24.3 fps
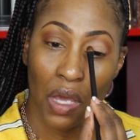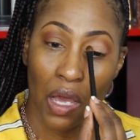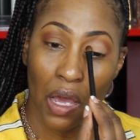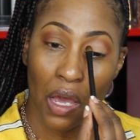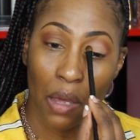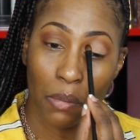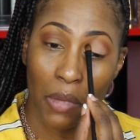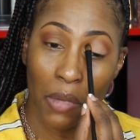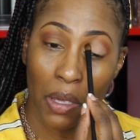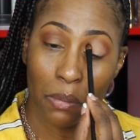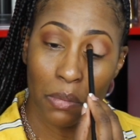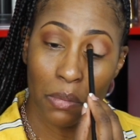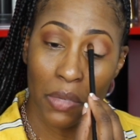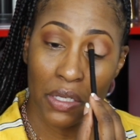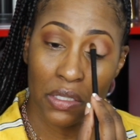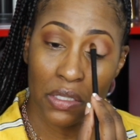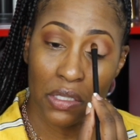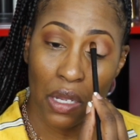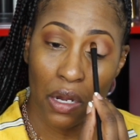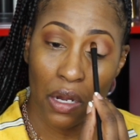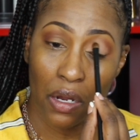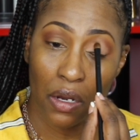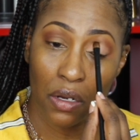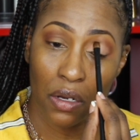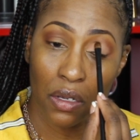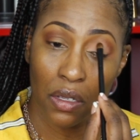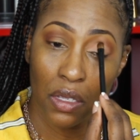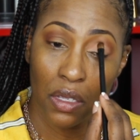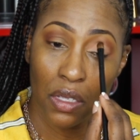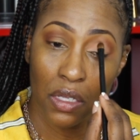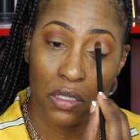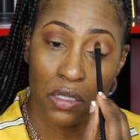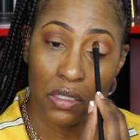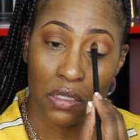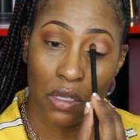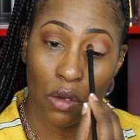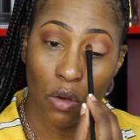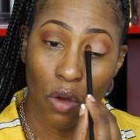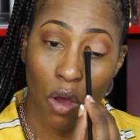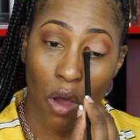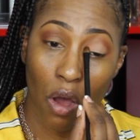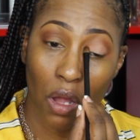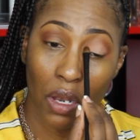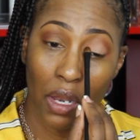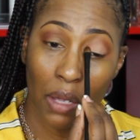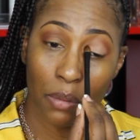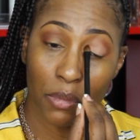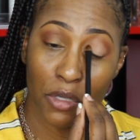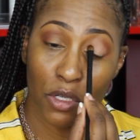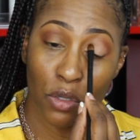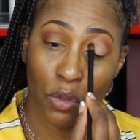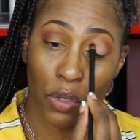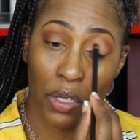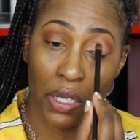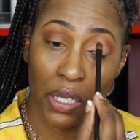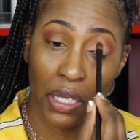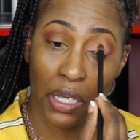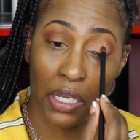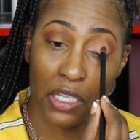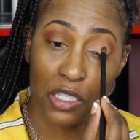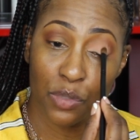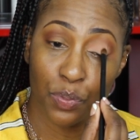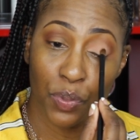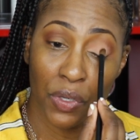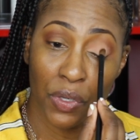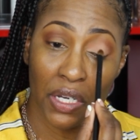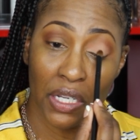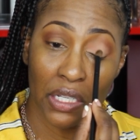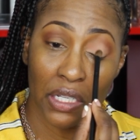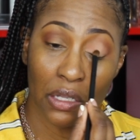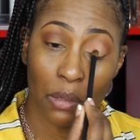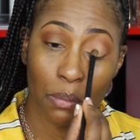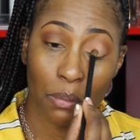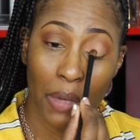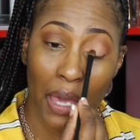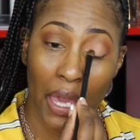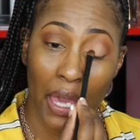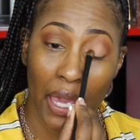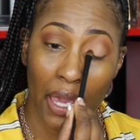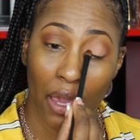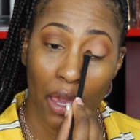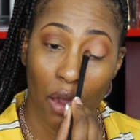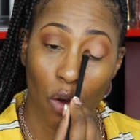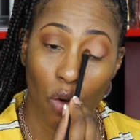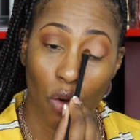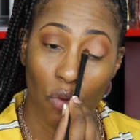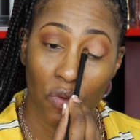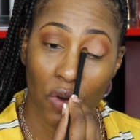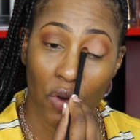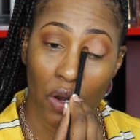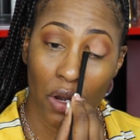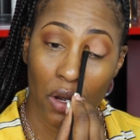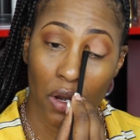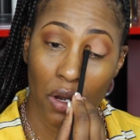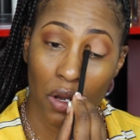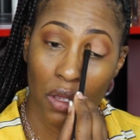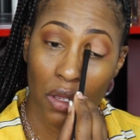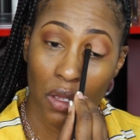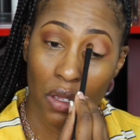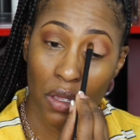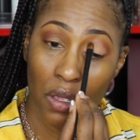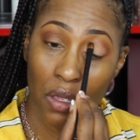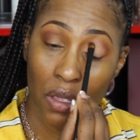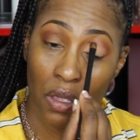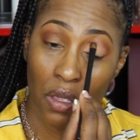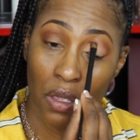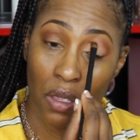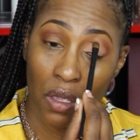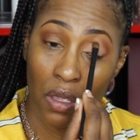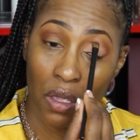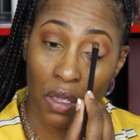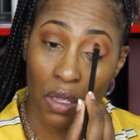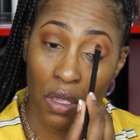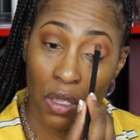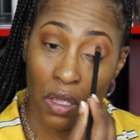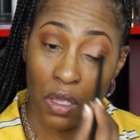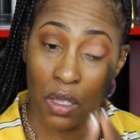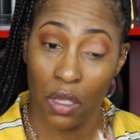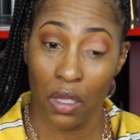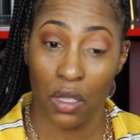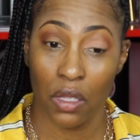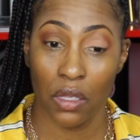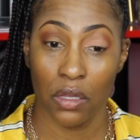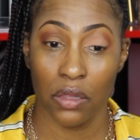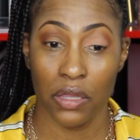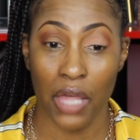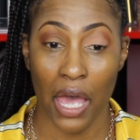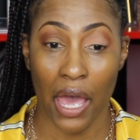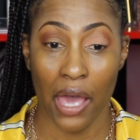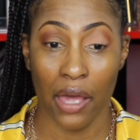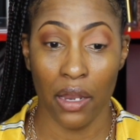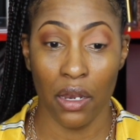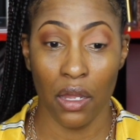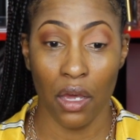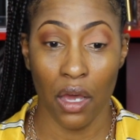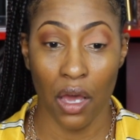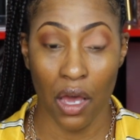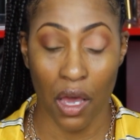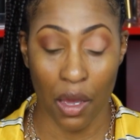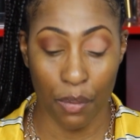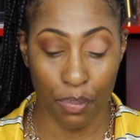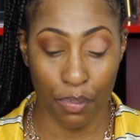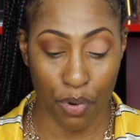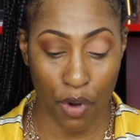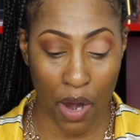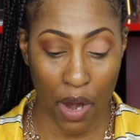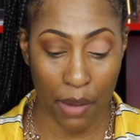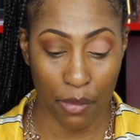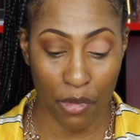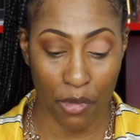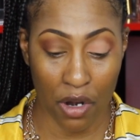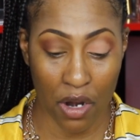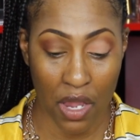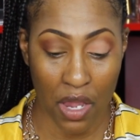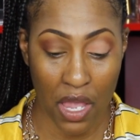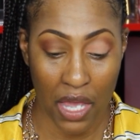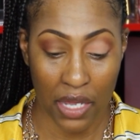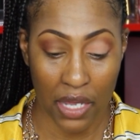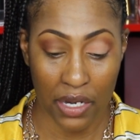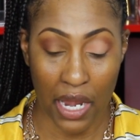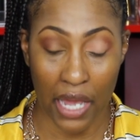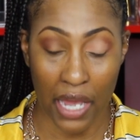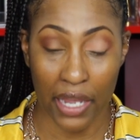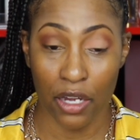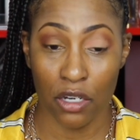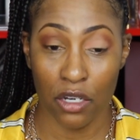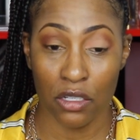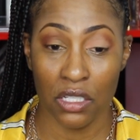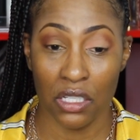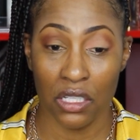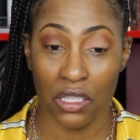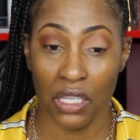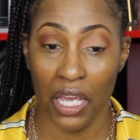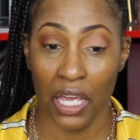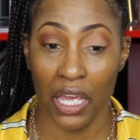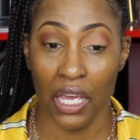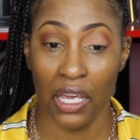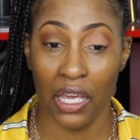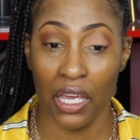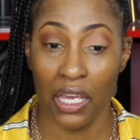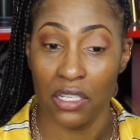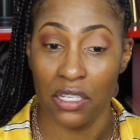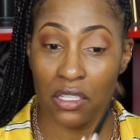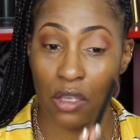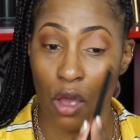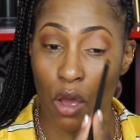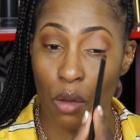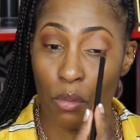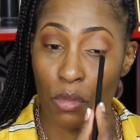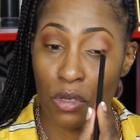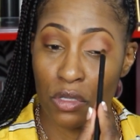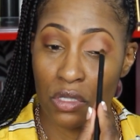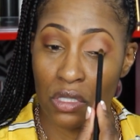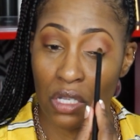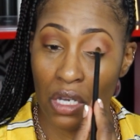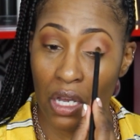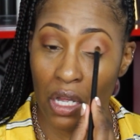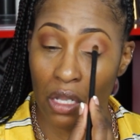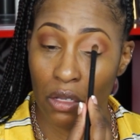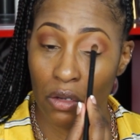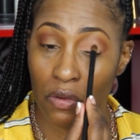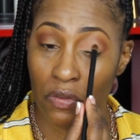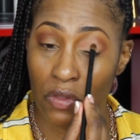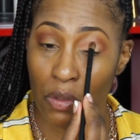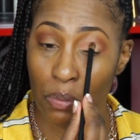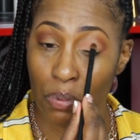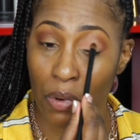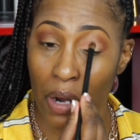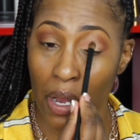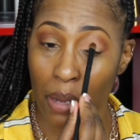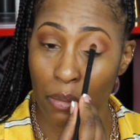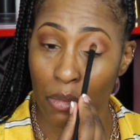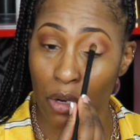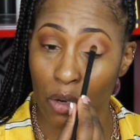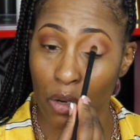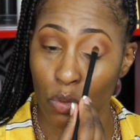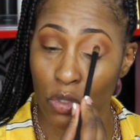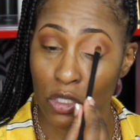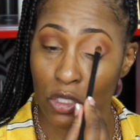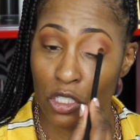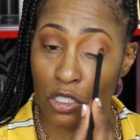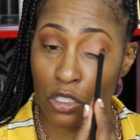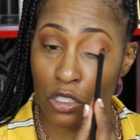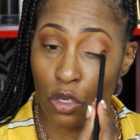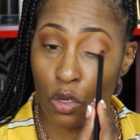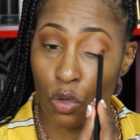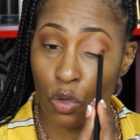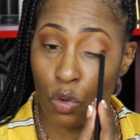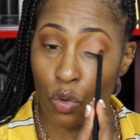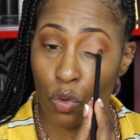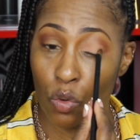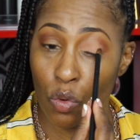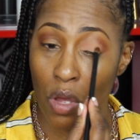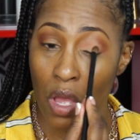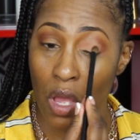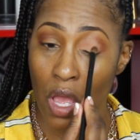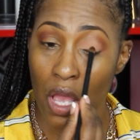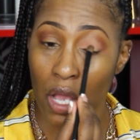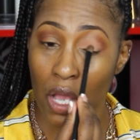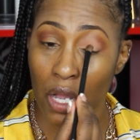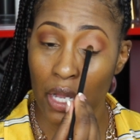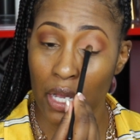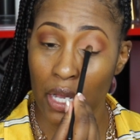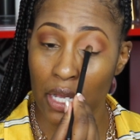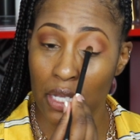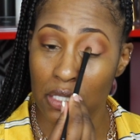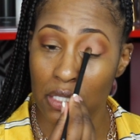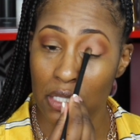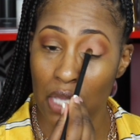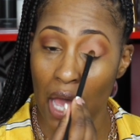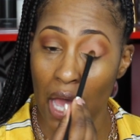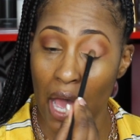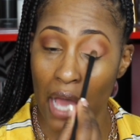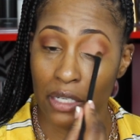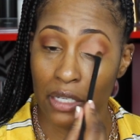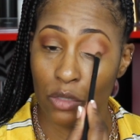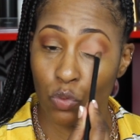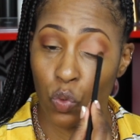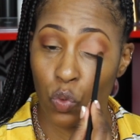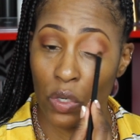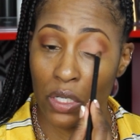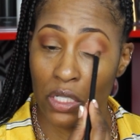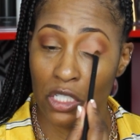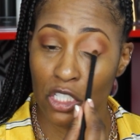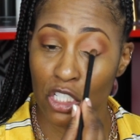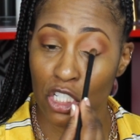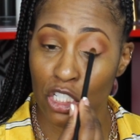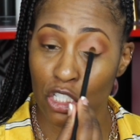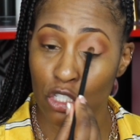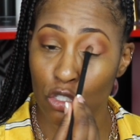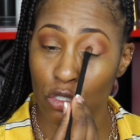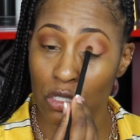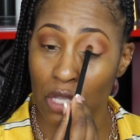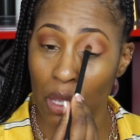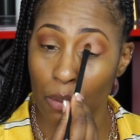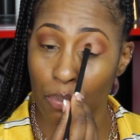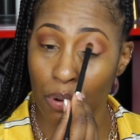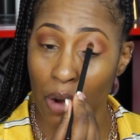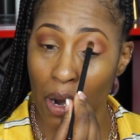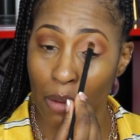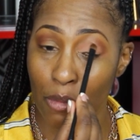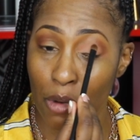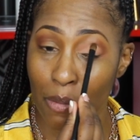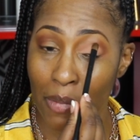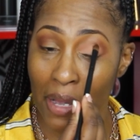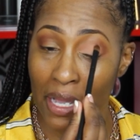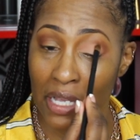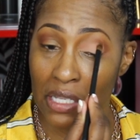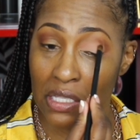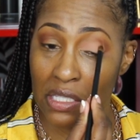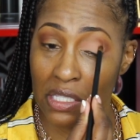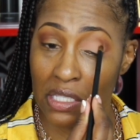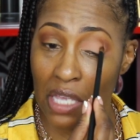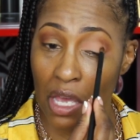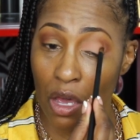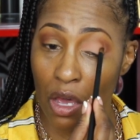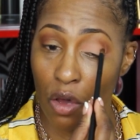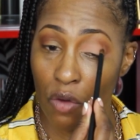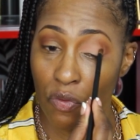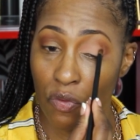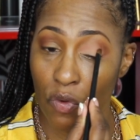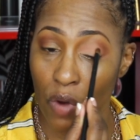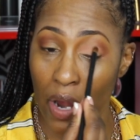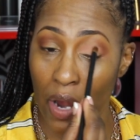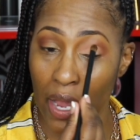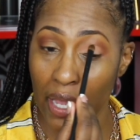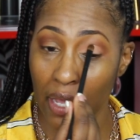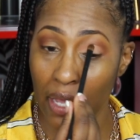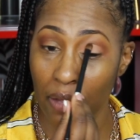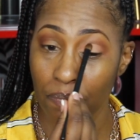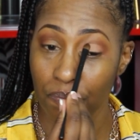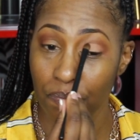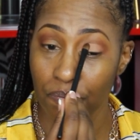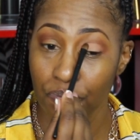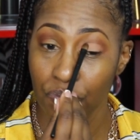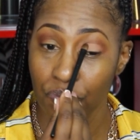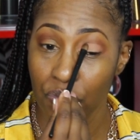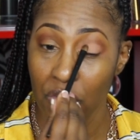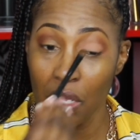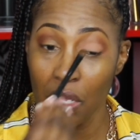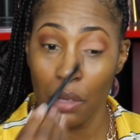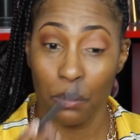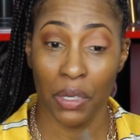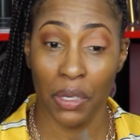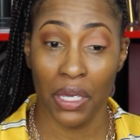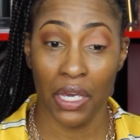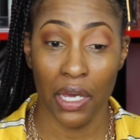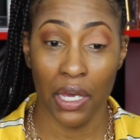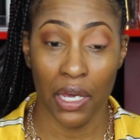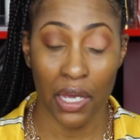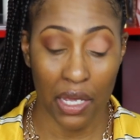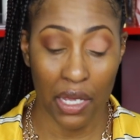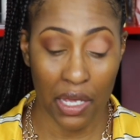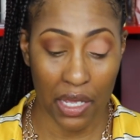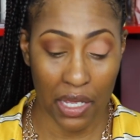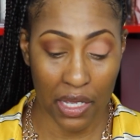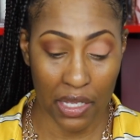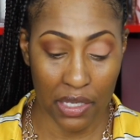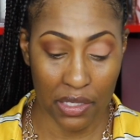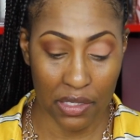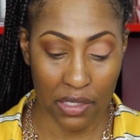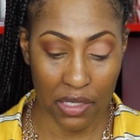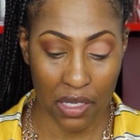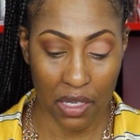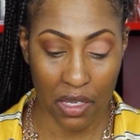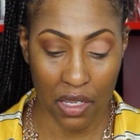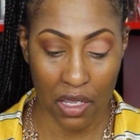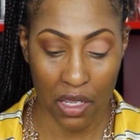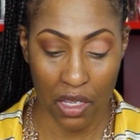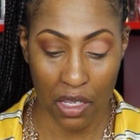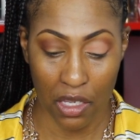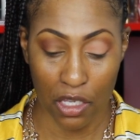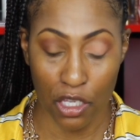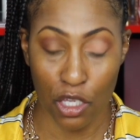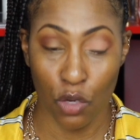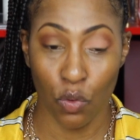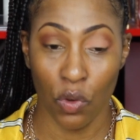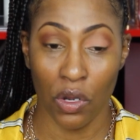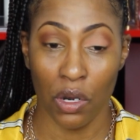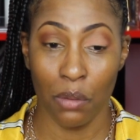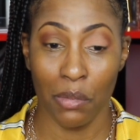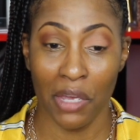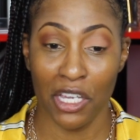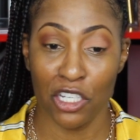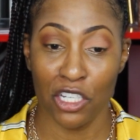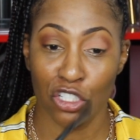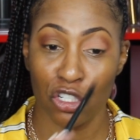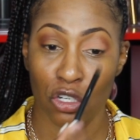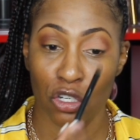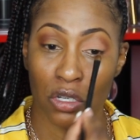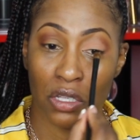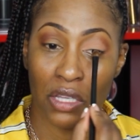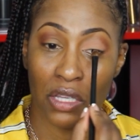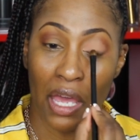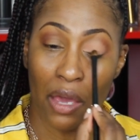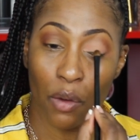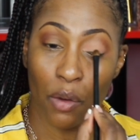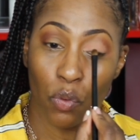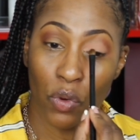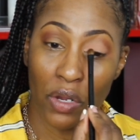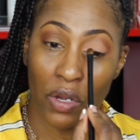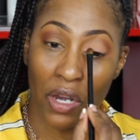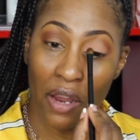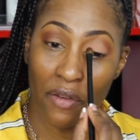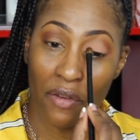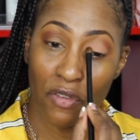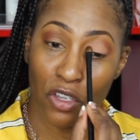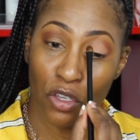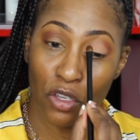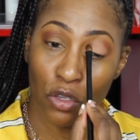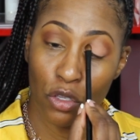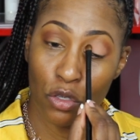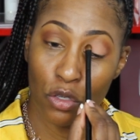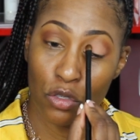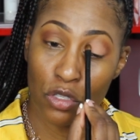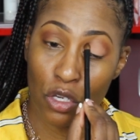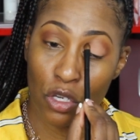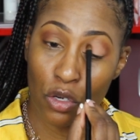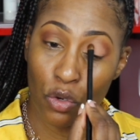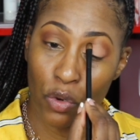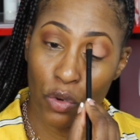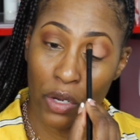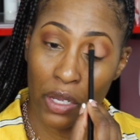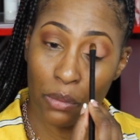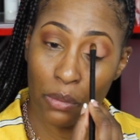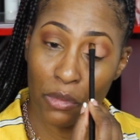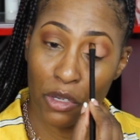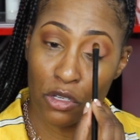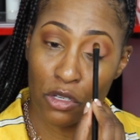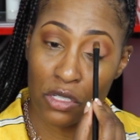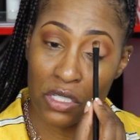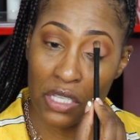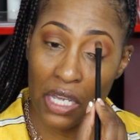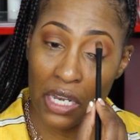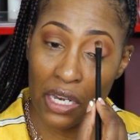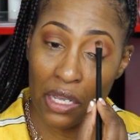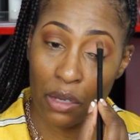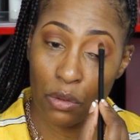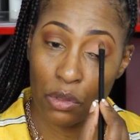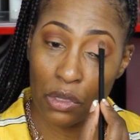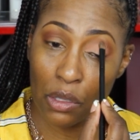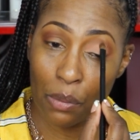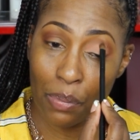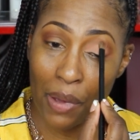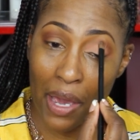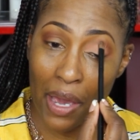I may mix her. So all I'm doing is putting The Bay over that uh, primer. Now here's the thing, it's almost the color of the primer, which is cool because I wouldn't just use that primer by itself, right? Because you want to make sure that whenever you use a cream, you're setting with the